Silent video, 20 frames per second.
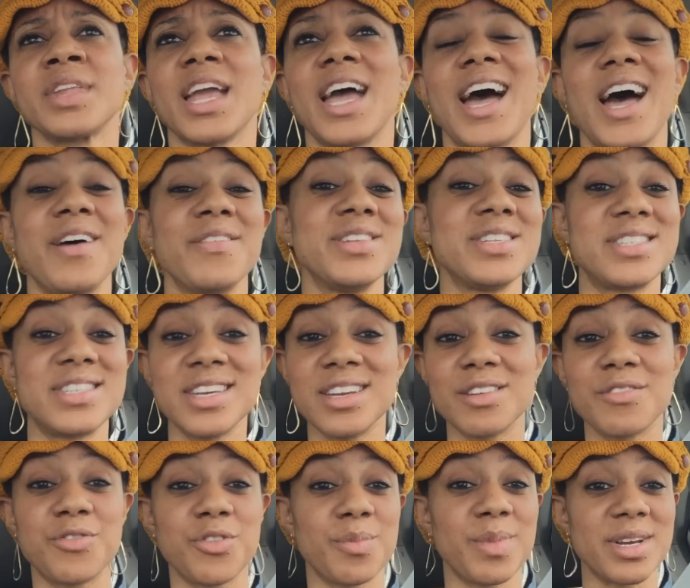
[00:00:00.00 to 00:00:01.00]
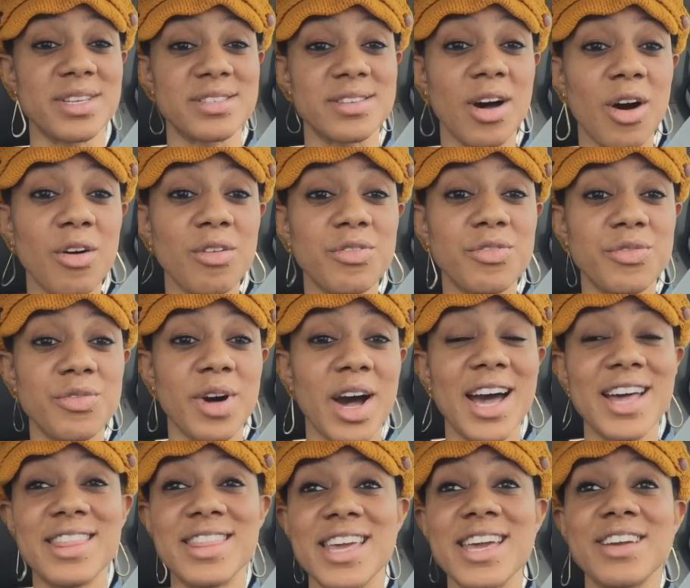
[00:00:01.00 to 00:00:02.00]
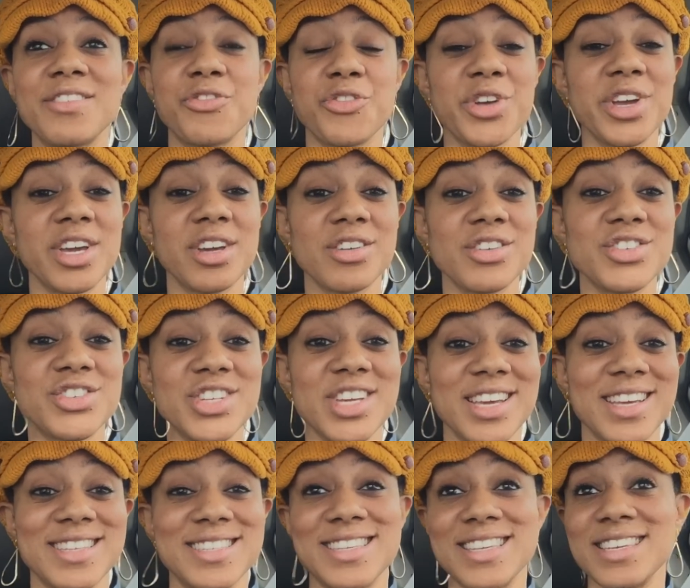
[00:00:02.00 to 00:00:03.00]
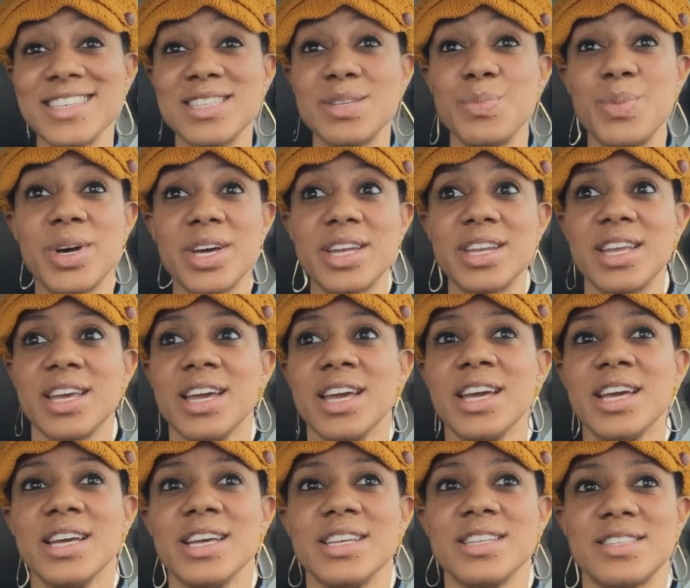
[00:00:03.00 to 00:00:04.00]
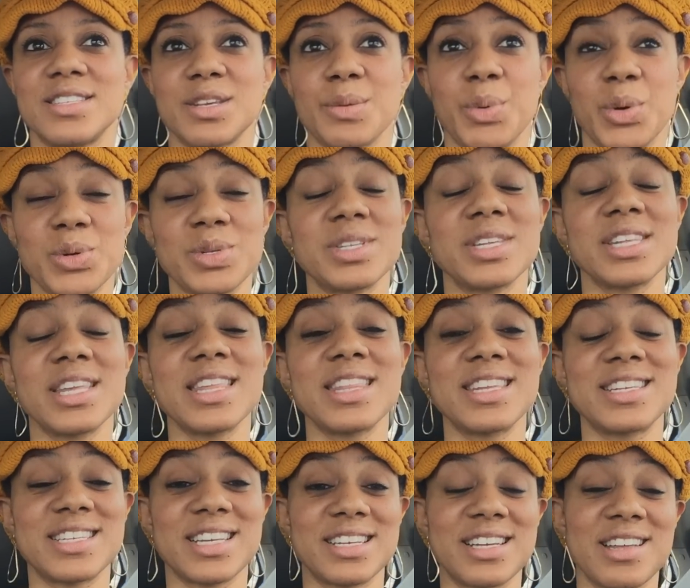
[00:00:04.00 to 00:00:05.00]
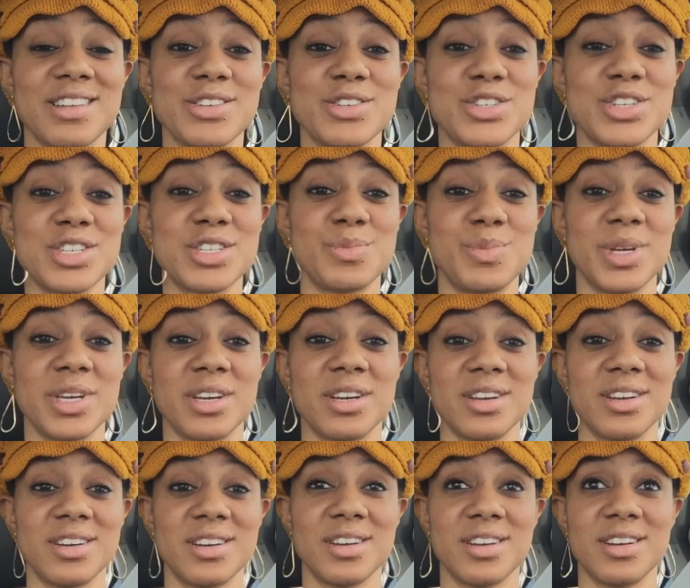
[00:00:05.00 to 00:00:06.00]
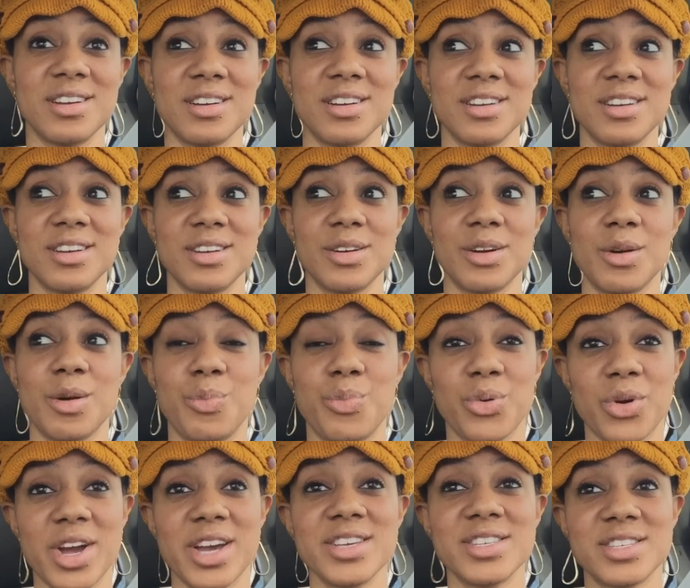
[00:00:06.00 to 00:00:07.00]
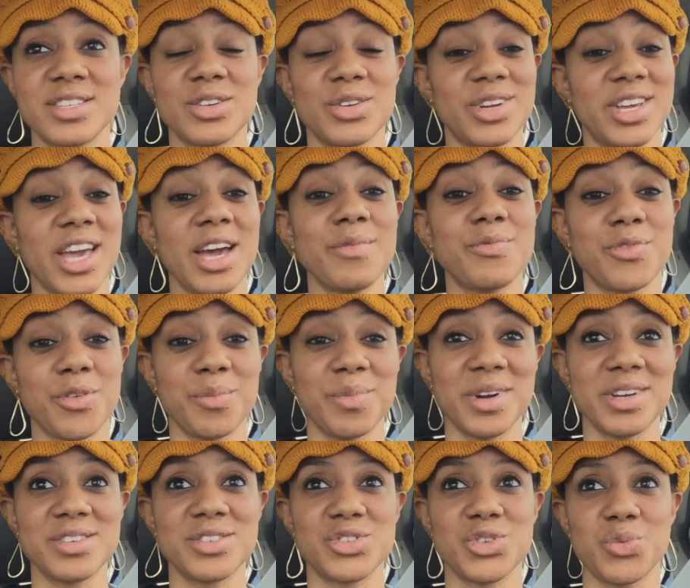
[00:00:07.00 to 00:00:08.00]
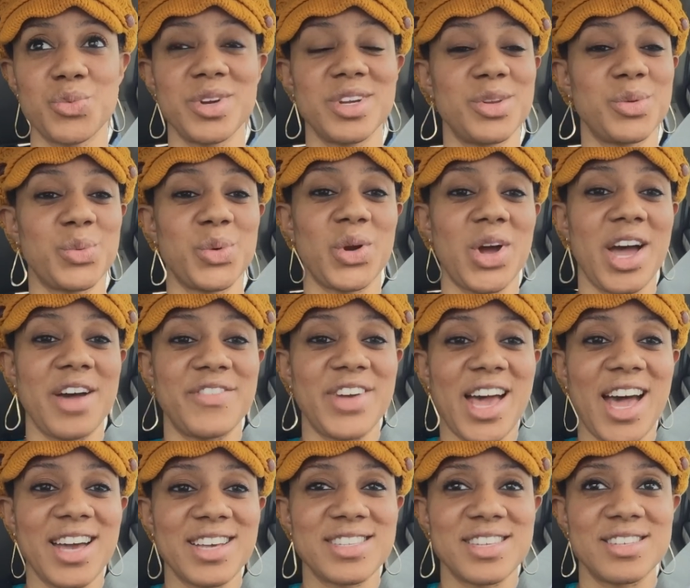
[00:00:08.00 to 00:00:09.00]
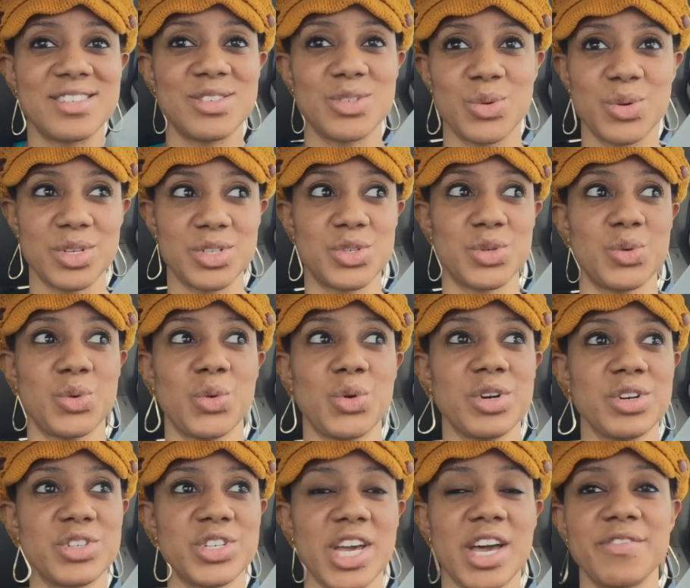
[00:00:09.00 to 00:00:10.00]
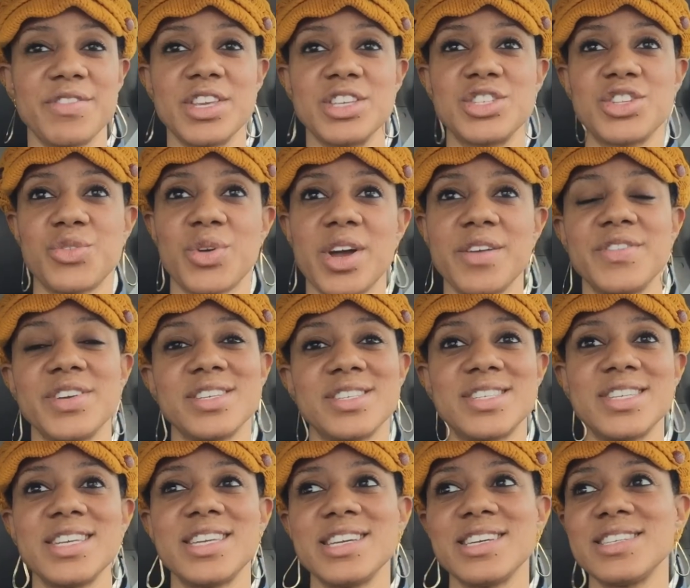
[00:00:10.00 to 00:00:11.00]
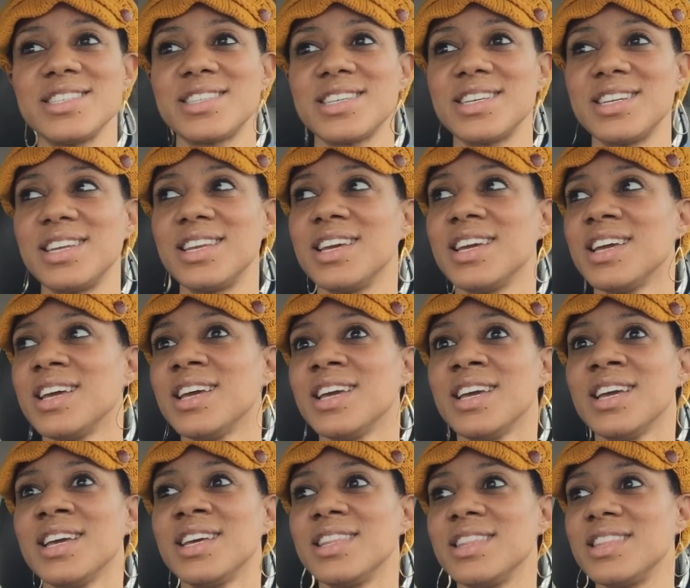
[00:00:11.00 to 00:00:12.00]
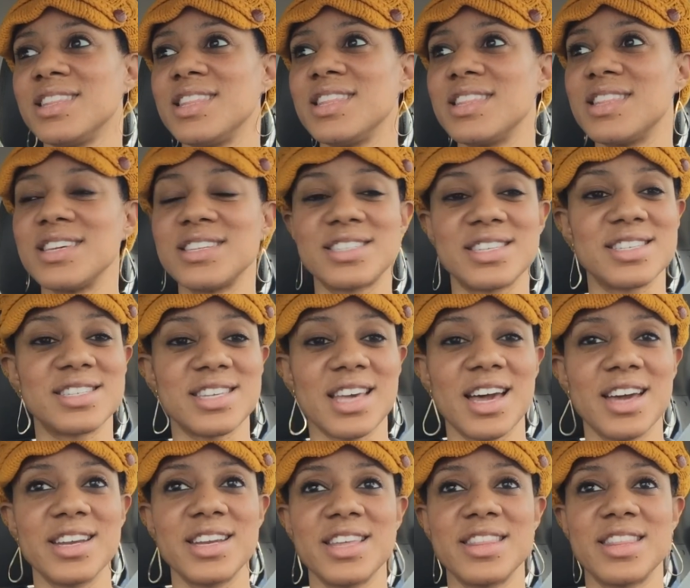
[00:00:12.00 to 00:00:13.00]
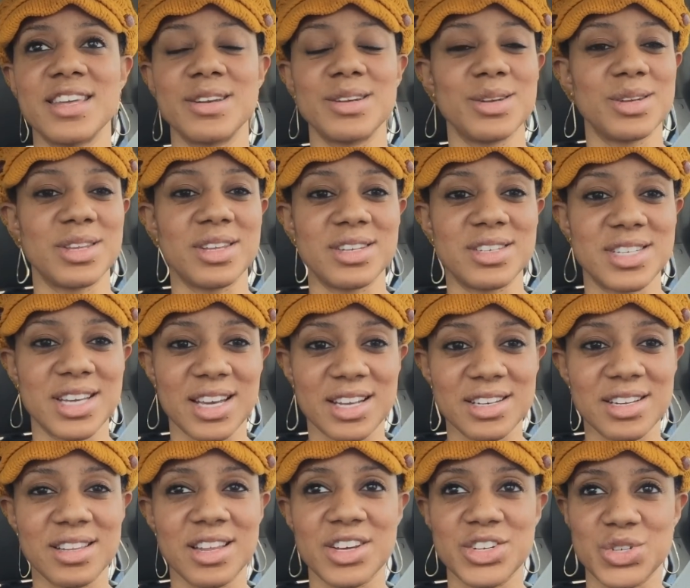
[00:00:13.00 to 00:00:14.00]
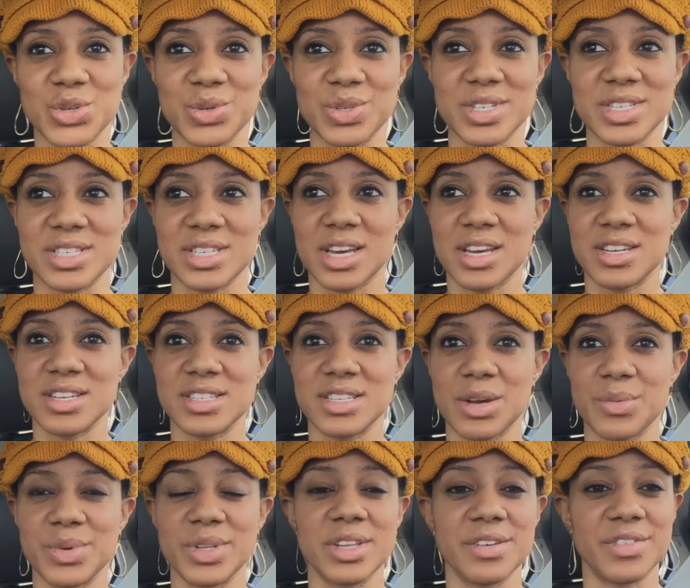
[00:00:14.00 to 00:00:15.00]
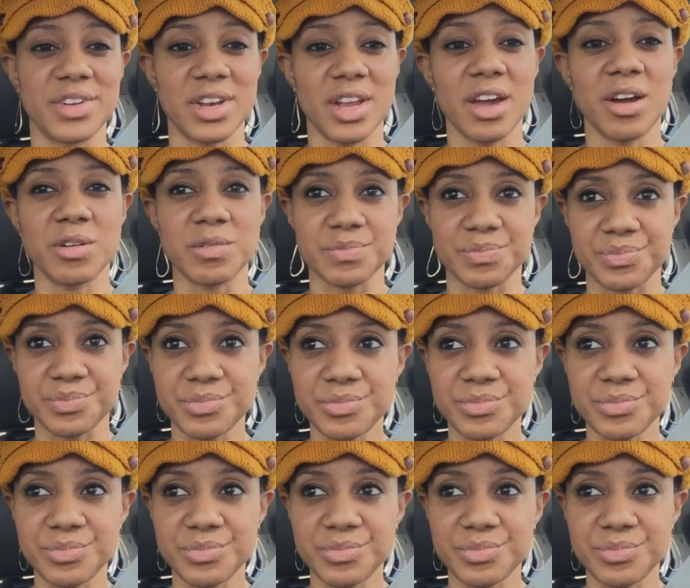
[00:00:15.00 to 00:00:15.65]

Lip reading: I haven't seen it for myself. I think free energy exists, but supposedly the technology is being oppressed or kept from us, so we don't have access to it. So in order to have these thriving cities and the society, the technological societies that we live in now,